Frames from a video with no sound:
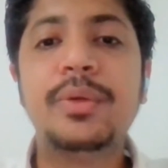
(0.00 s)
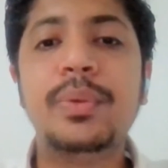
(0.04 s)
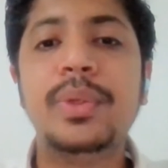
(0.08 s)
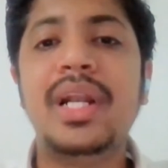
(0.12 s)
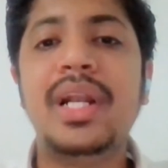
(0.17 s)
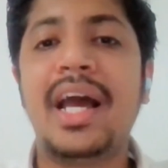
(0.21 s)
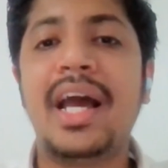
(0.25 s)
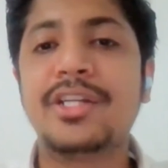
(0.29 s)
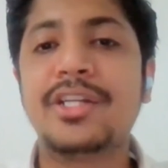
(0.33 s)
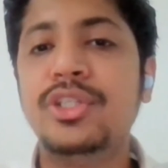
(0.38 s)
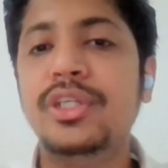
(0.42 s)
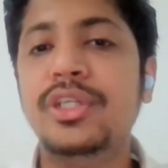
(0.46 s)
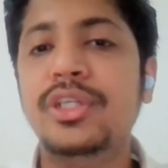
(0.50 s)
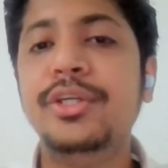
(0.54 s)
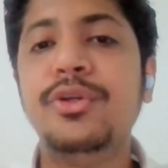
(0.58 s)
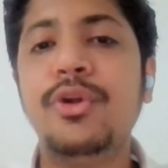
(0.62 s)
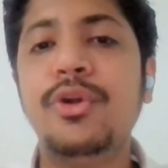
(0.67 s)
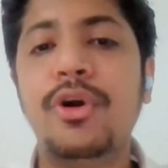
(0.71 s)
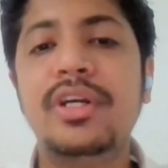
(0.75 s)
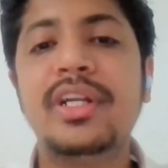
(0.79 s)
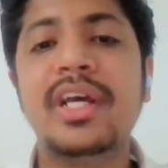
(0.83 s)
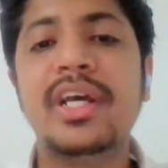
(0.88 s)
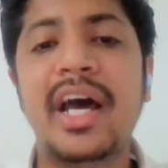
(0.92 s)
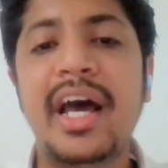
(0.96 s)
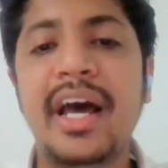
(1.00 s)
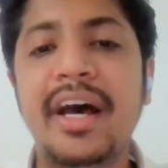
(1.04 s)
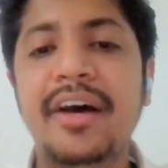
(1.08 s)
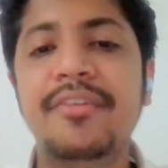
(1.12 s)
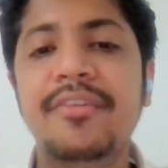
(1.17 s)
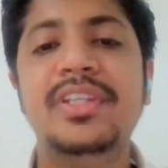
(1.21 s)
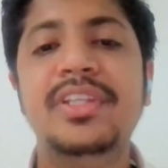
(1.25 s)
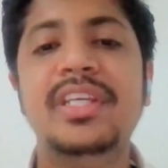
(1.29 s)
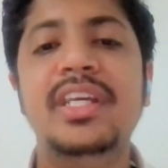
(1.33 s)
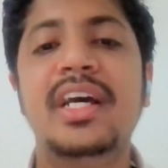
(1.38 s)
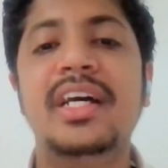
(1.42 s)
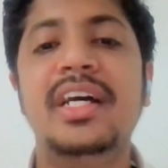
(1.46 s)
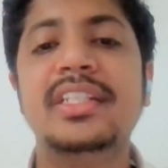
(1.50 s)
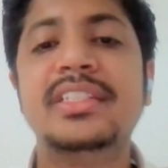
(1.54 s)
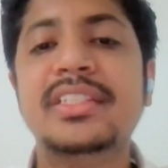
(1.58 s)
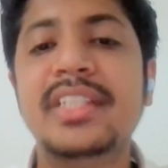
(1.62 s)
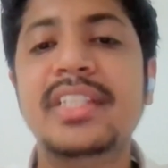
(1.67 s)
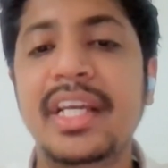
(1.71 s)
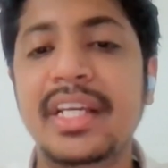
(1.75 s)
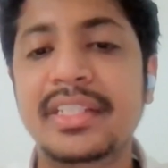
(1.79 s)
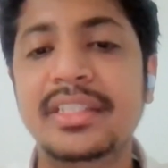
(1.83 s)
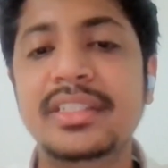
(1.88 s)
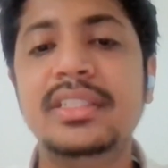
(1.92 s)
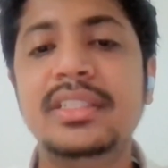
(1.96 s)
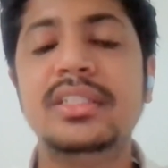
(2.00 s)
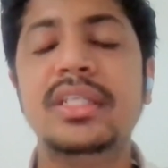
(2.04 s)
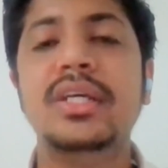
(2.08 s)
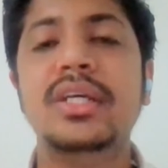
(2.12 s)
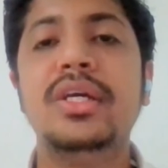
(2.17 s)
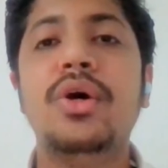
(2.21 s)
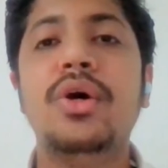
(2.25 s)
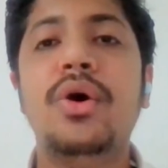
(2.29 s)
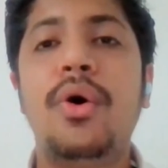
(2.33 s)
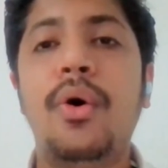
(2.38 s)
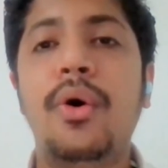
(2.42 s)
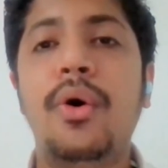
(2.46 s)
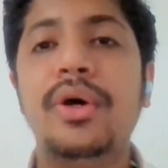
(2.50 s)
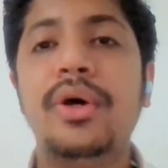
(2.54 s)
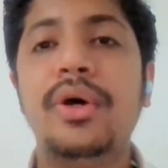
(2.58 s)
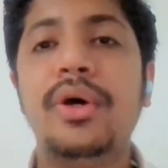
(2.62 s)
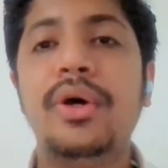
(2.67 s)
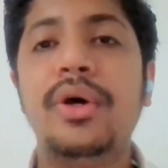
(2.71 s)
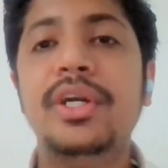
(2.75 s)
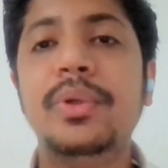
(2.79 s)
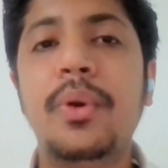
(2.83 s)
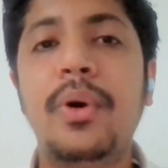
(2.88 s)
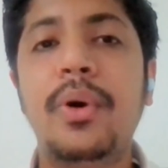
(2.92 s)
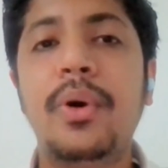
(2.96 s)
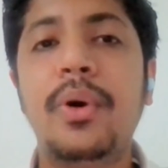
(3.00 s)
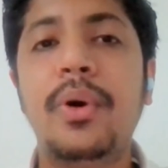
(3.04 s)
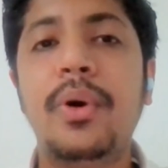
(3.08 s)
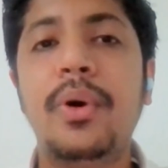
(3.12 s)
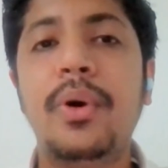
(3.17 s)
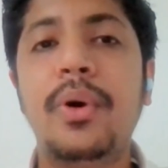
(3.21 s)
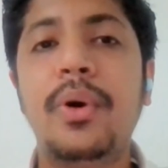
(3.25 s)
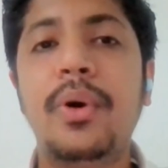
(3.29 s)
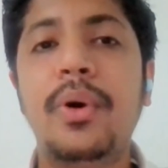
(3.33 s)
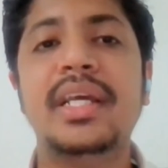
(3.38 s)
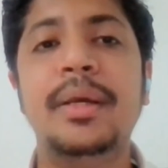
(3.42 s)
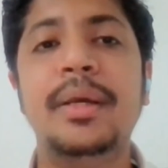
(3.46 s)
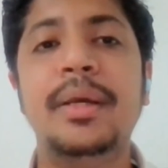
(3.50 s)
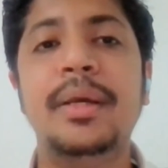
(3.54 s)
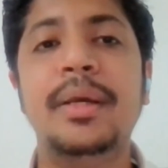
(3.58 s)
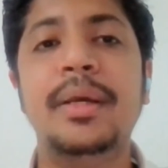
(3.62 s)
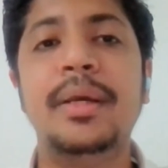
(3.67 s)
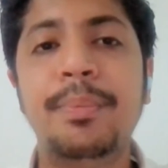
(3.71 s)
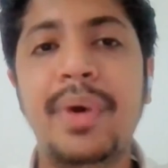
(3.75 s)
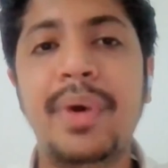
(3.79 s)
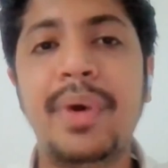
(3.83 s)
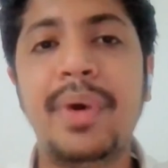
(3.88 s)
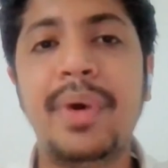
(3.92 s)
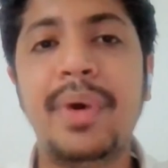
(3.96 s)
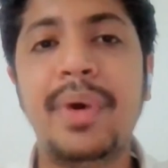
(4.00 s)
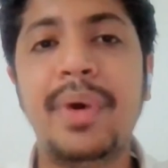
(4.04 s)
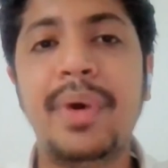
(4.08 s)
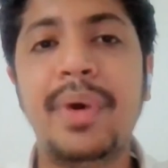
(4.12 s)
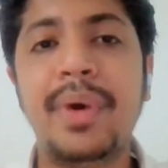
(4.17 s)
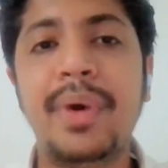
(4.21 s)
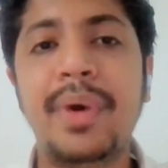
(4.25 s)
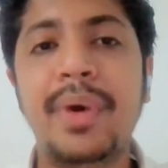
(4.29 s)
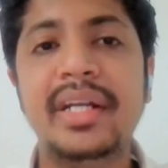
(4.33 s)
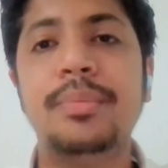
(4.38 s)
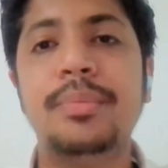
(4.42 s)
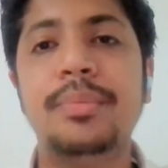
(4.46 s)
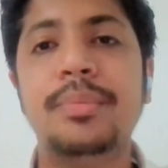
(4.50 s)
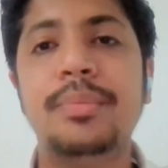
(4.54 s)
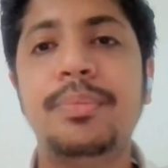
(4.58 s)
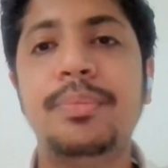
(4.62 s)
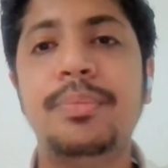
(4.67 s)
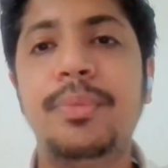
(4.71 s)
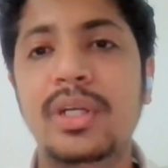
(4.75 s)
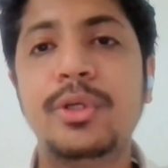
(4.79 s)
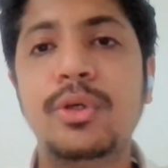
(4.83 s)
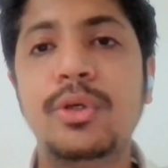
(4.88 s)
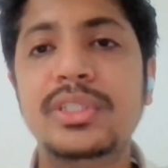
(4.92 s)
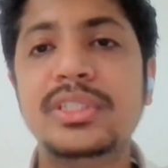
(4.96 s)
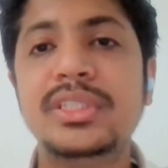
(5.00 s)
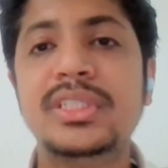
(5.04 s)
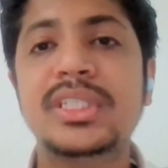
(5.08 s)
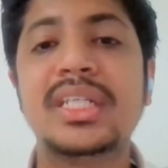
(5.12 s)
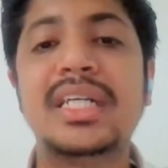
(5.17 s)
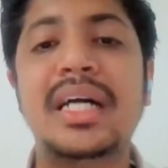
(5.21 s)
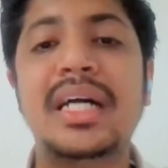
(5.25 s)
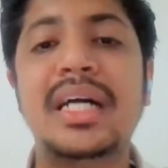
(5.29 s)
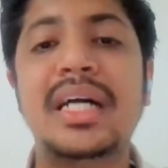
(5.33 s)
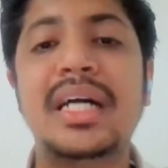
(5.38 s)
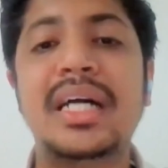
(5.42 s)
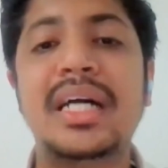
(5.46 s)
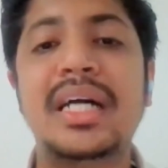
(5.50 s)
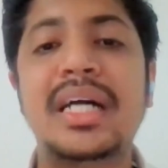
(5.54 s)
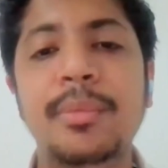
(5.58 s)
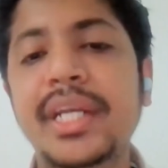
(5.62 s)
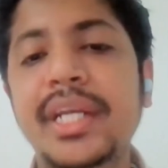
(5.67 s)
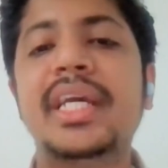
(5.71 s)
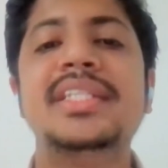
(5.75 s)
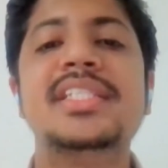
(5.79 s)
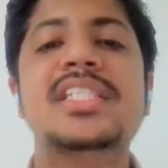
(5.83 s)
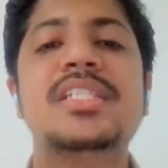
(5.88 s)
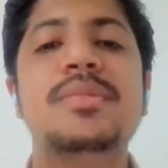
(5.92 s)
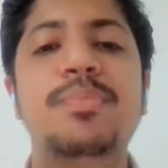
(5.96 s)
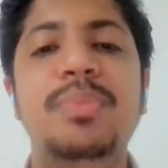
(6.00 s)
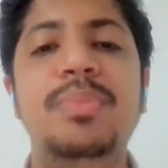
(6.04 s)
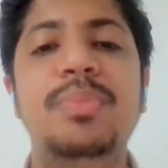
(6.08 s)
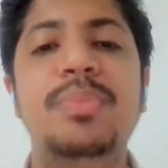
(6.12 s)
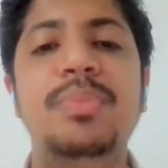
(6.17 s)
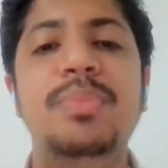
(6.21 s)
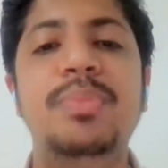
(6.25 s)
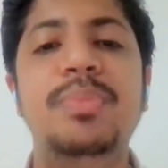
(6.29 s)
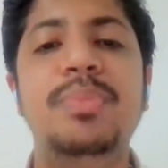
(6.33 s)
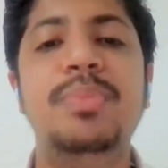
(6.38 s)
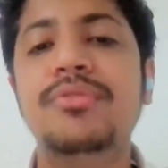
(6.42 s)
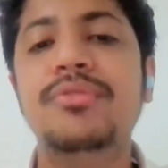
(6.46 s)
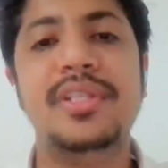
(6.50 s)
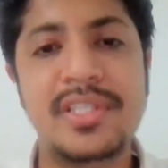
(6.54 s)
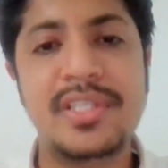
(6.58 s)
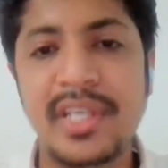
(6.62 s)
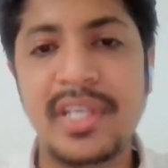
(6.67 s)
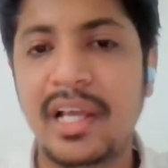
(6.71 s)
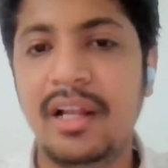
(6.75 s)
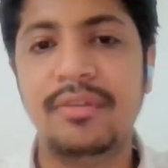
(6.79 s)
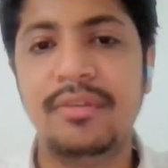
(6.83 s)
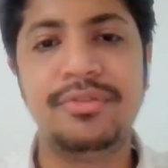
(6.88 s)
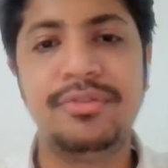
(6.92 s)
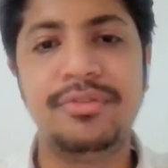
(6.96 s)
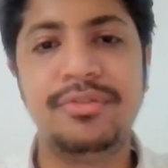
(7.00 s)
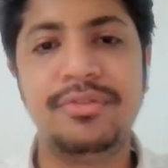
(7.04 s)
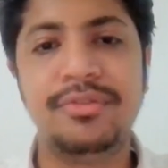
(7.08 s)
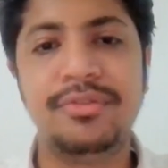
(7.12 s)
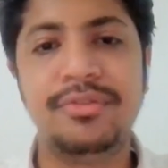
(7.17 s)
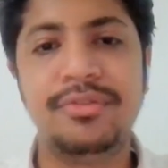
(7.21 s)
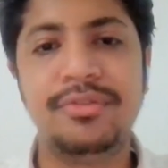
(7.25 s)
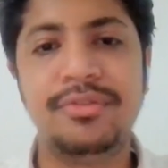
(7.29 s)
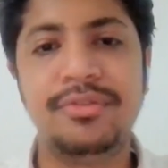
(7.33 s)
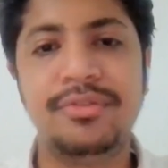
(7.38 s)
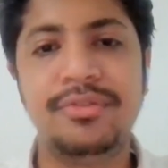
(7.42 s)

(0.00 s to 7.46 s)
it will actually not have the essence, or it will not have that impact in the policy, because the community can speak for itself.